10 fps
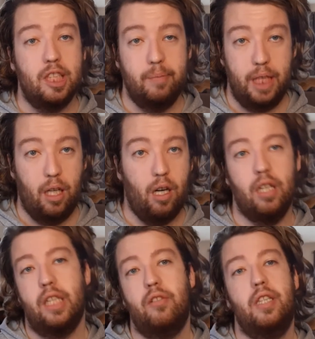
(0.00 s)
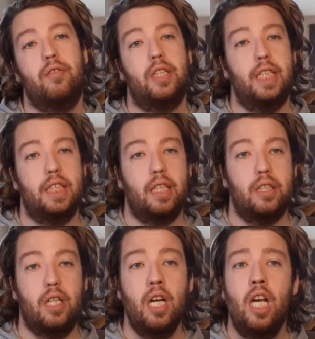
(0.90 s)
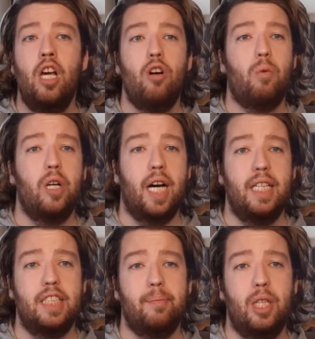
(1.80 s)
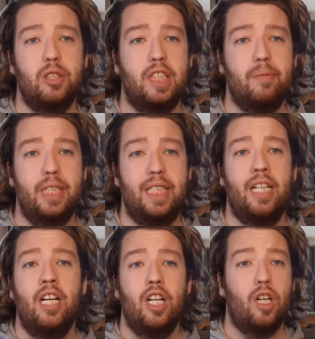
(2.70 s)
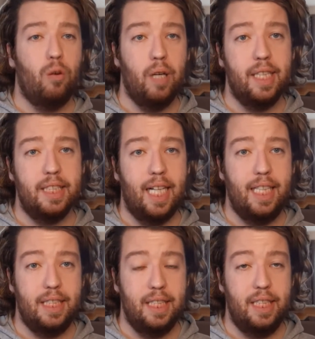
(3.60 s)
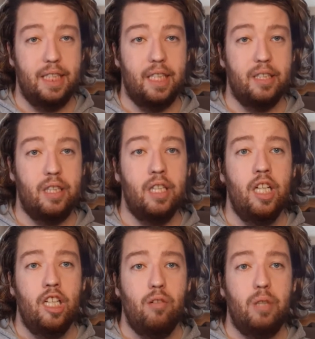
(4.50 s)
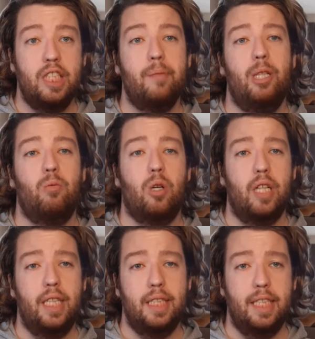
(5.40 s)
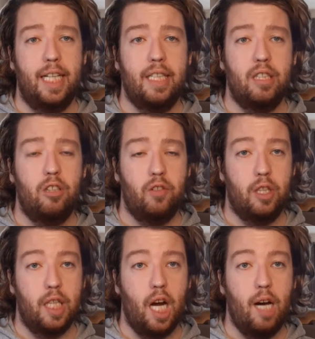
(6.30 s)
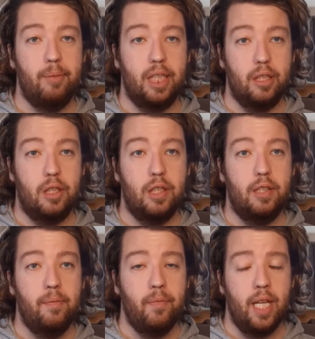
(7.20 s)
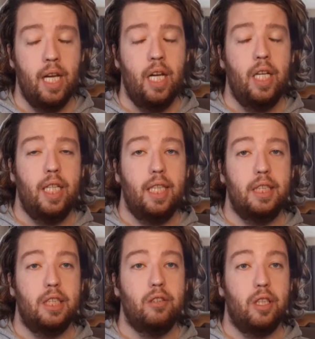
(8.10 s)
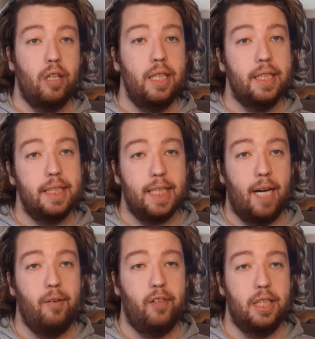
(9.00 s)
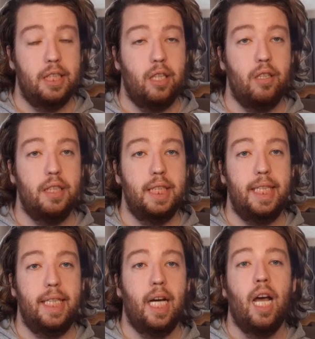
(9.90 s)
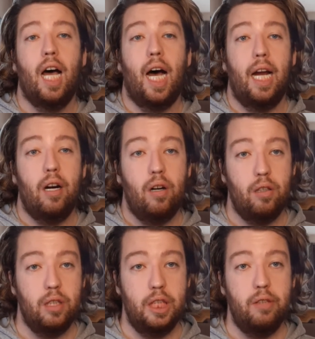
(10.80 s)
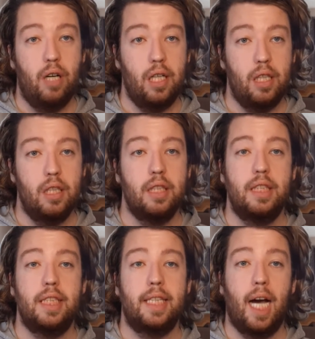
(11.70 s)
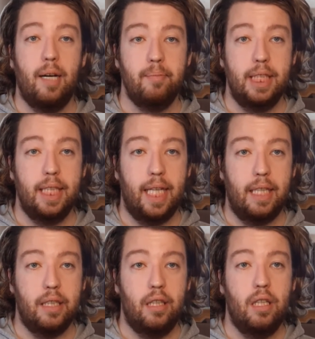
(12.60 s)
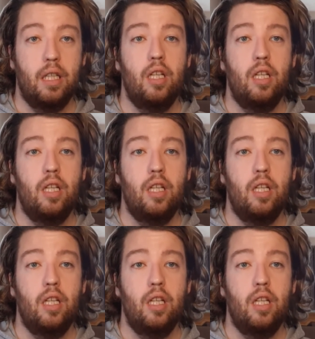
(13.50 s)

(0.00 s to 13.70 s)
to be arguing with each other. We're not supposed to be criticizing each other. We should be working together for a common goal. And so during this time of uncertainty, I urge you all to come together,